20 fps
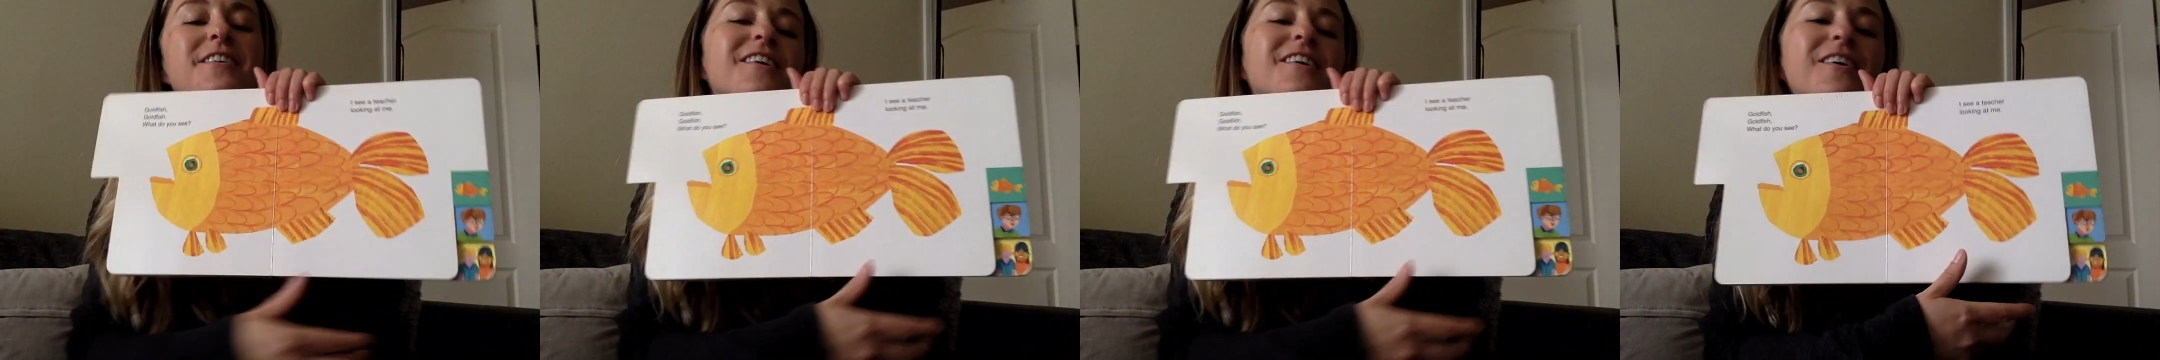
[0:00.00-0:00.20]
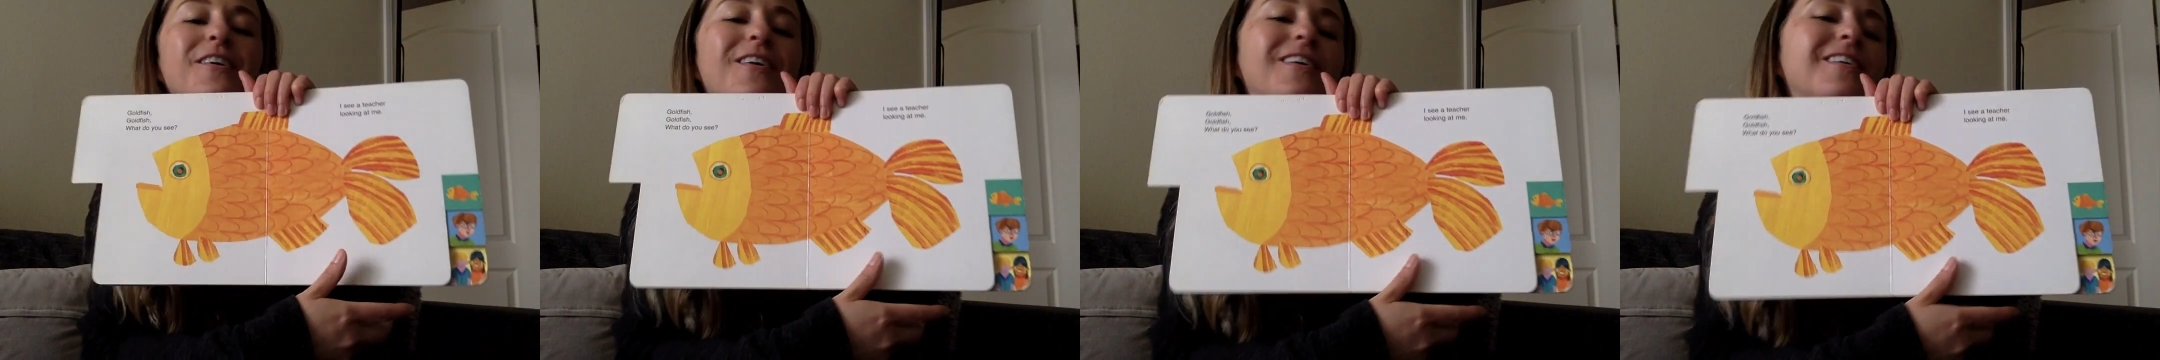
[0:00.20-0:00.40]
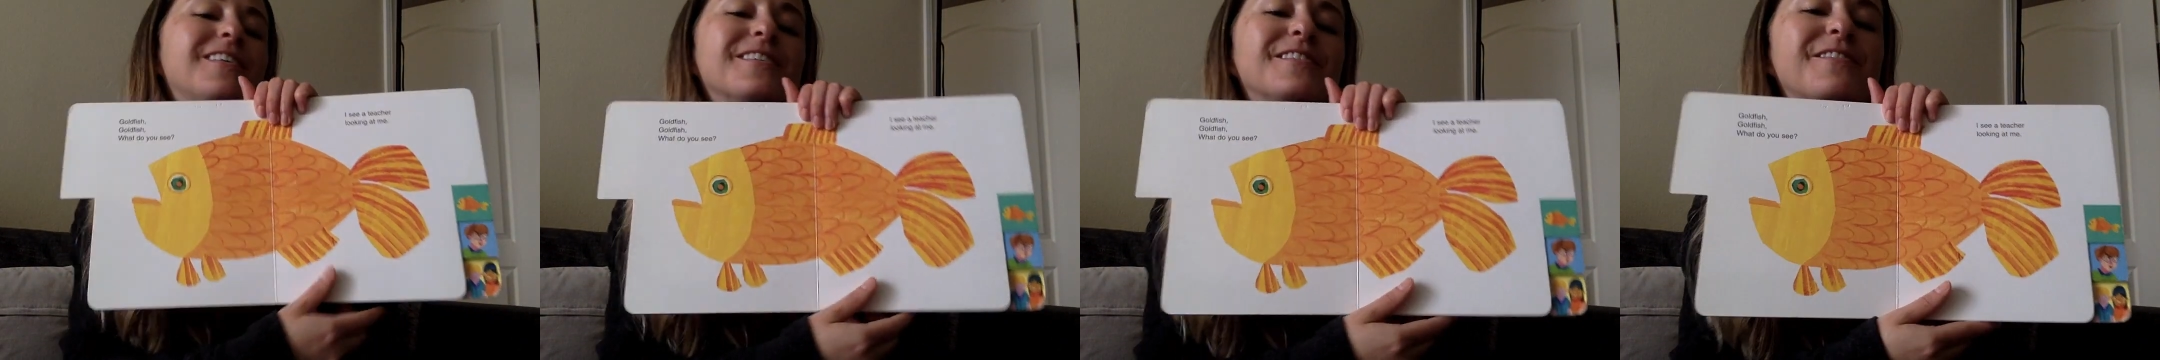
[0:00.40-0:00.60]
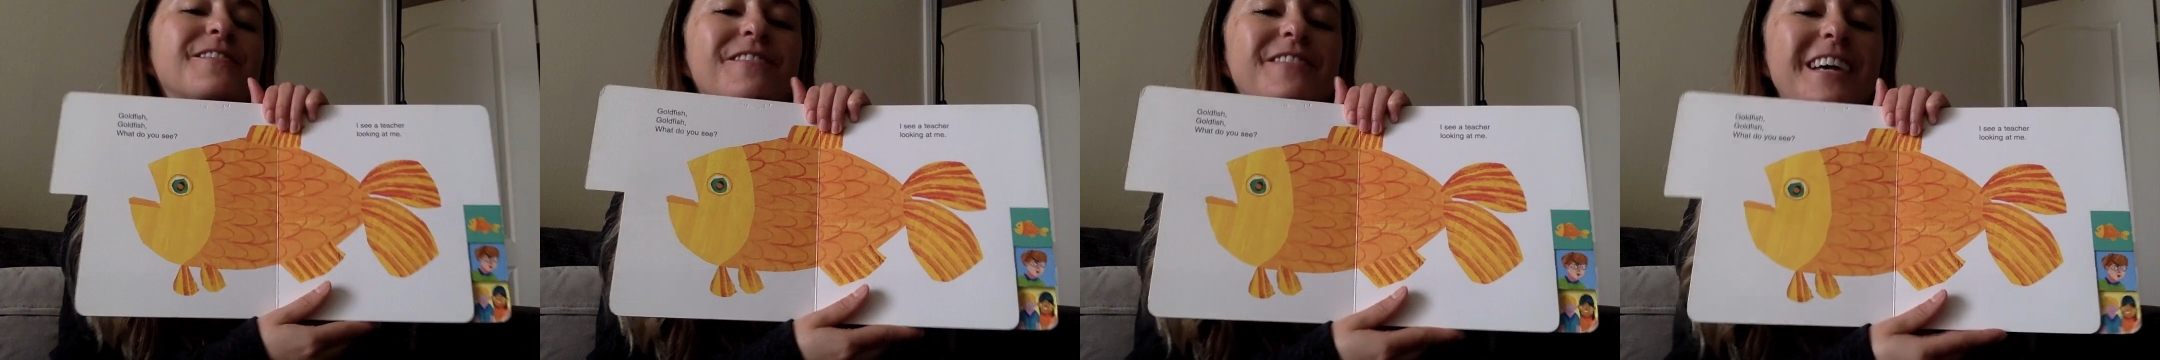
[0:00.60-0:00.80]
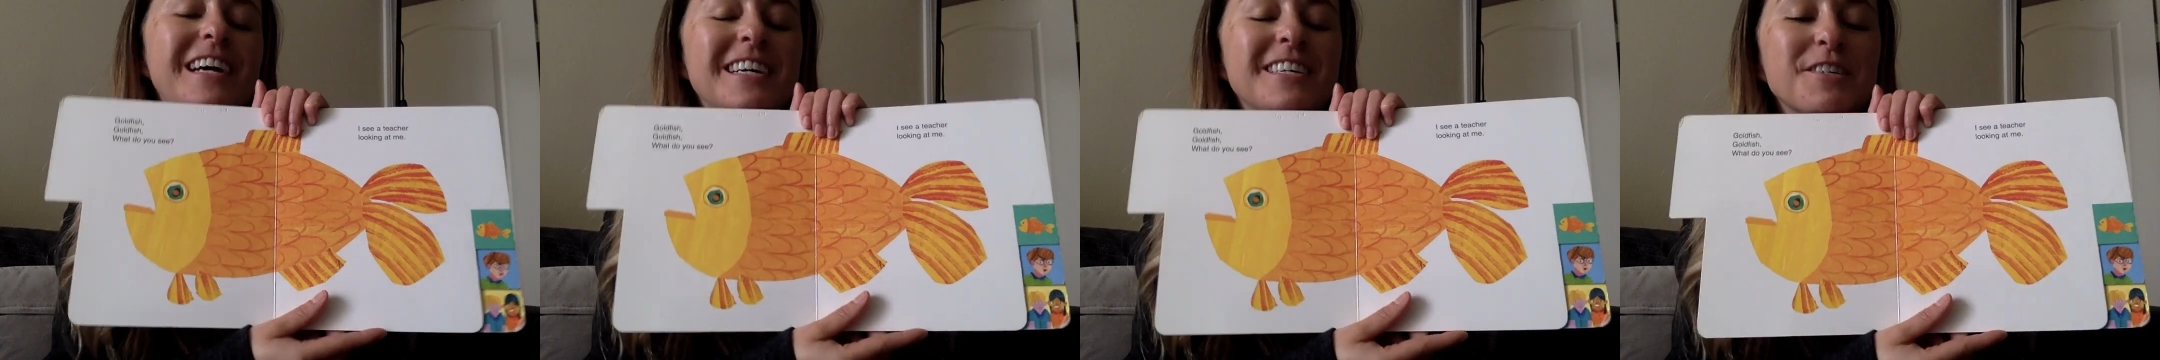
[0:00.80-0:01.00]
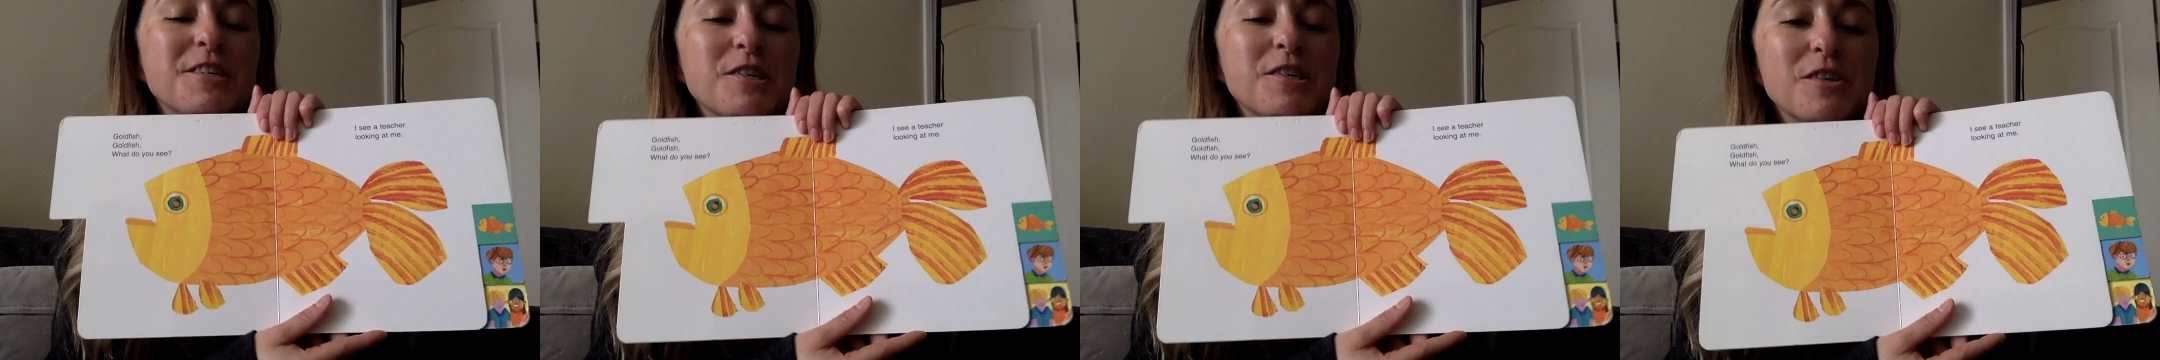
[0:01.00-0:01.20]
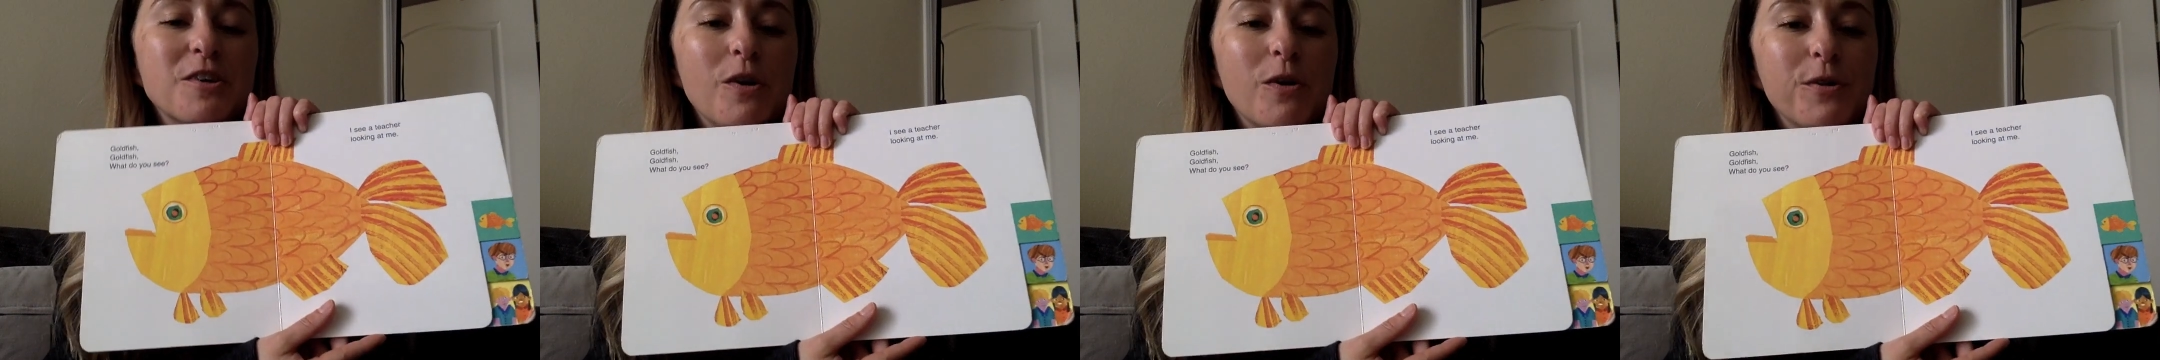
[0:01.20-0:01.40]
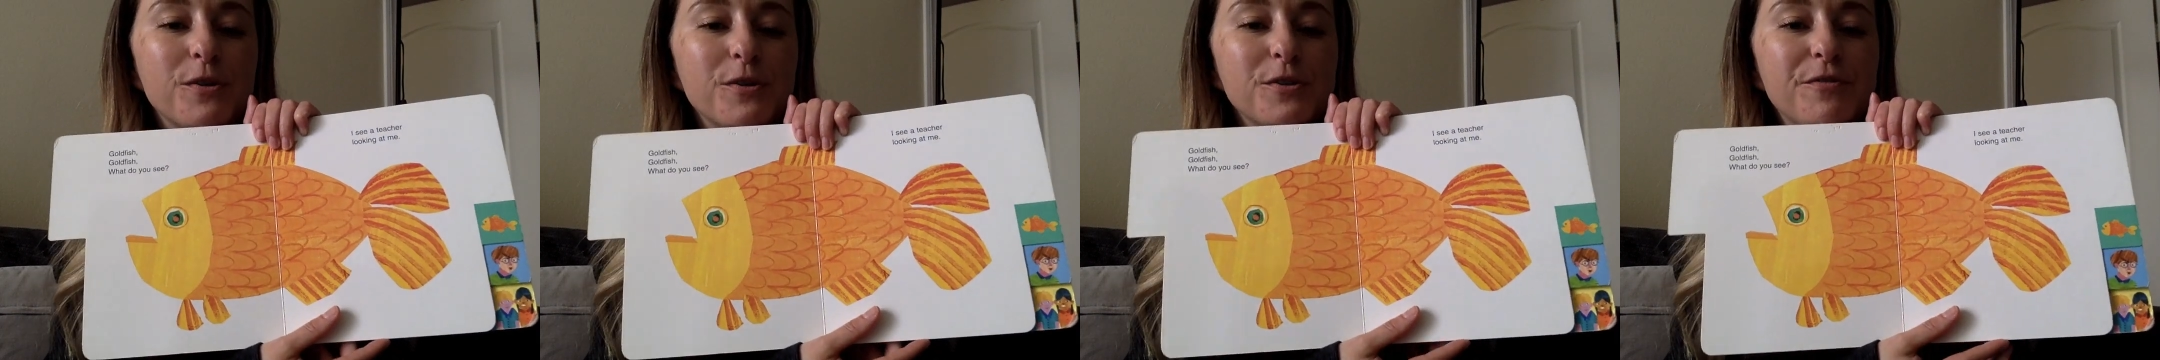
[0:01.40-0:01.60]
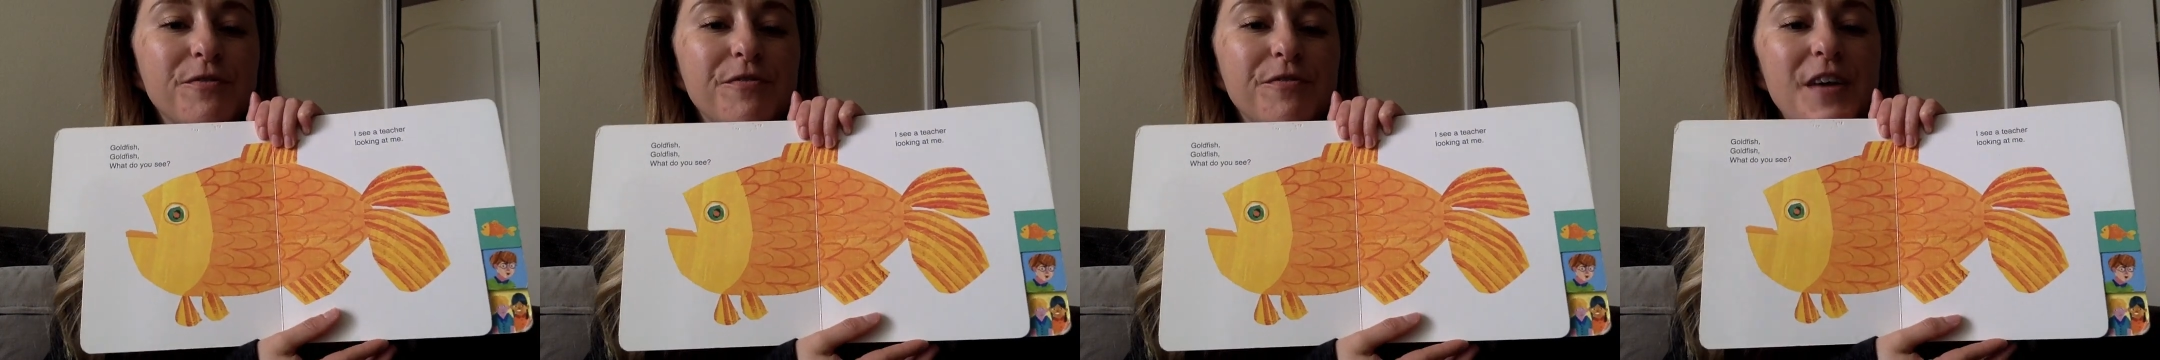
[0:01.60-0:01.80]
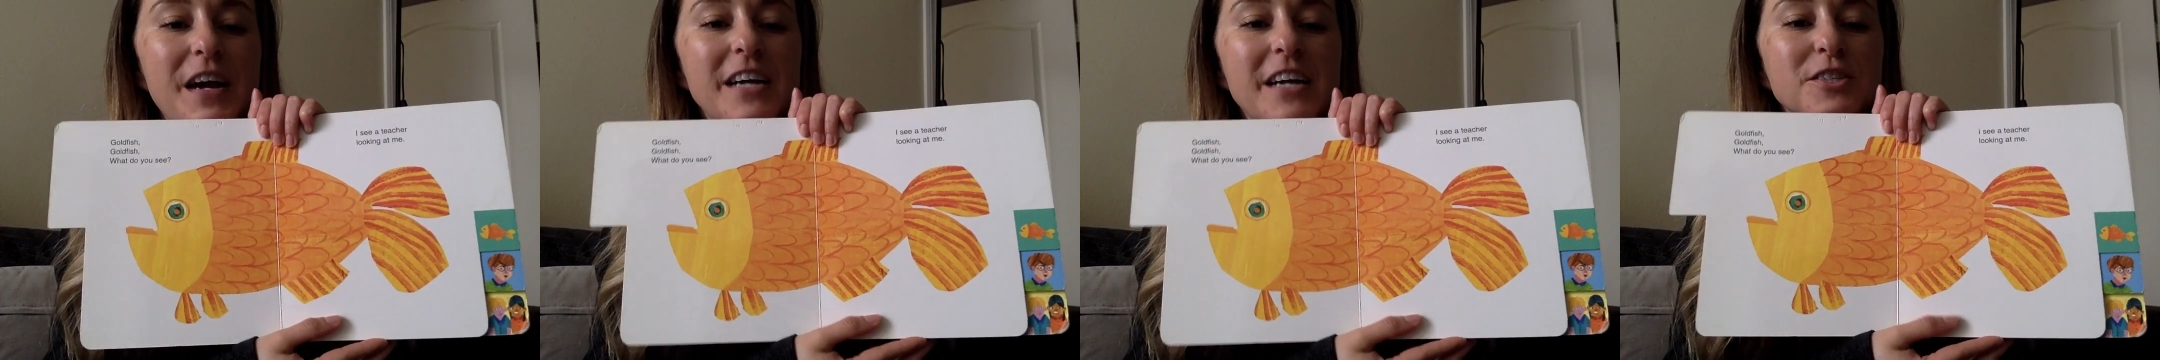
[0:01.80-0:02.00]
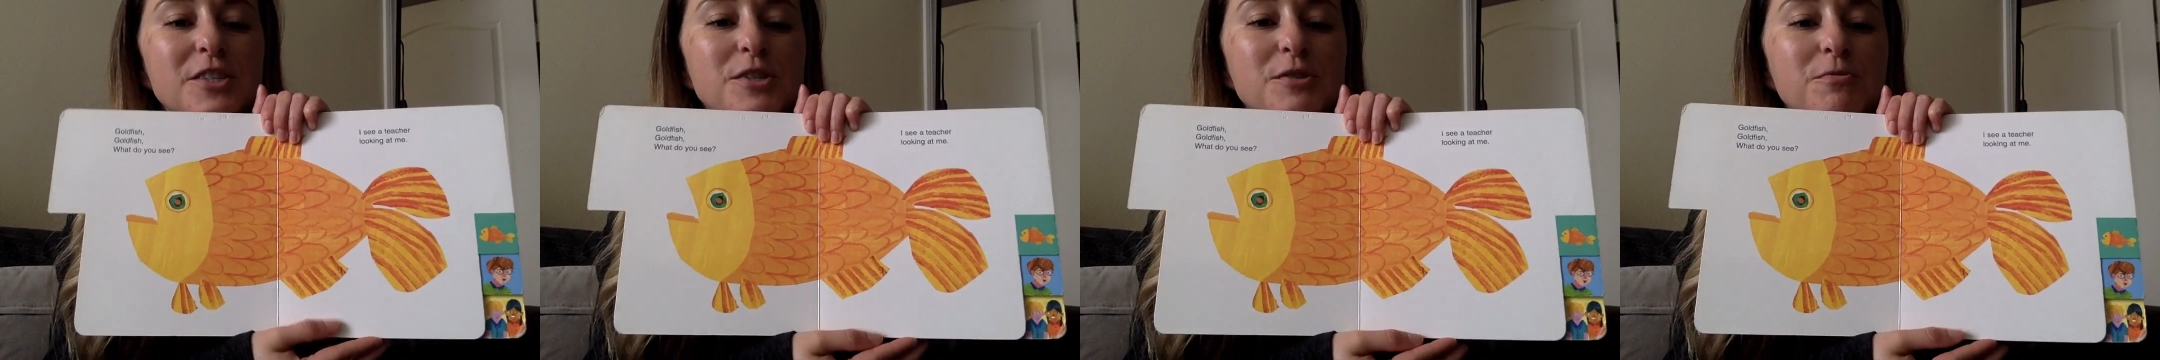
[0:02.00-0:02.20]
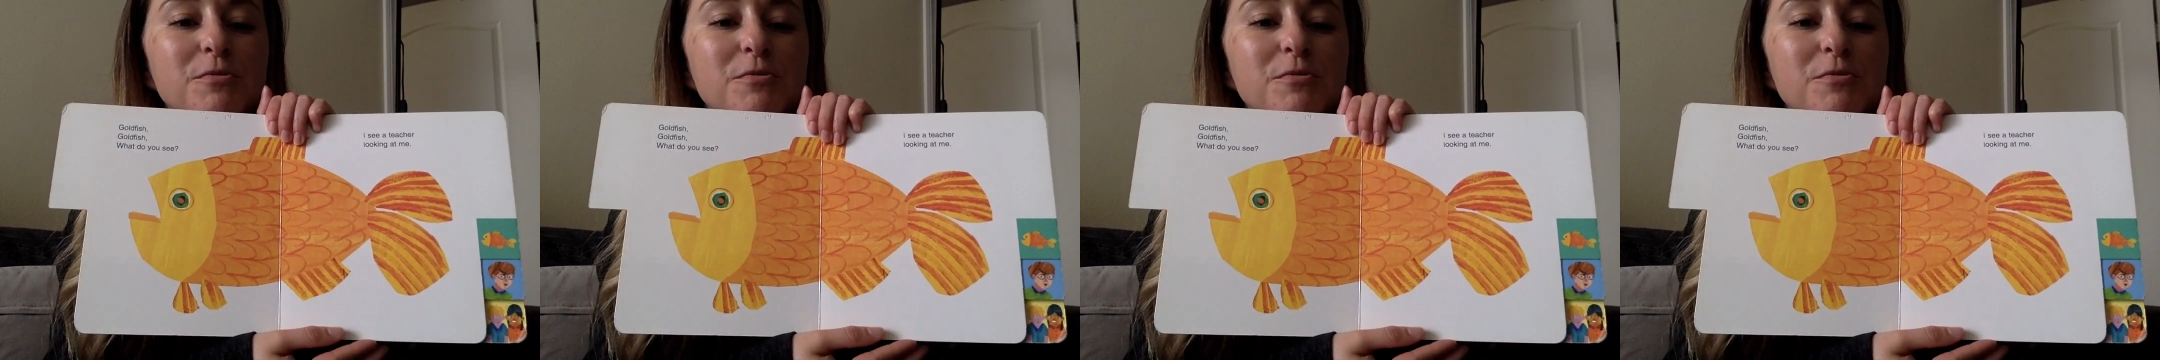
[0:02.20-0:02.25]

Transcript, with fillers: Goldfish, goldfish,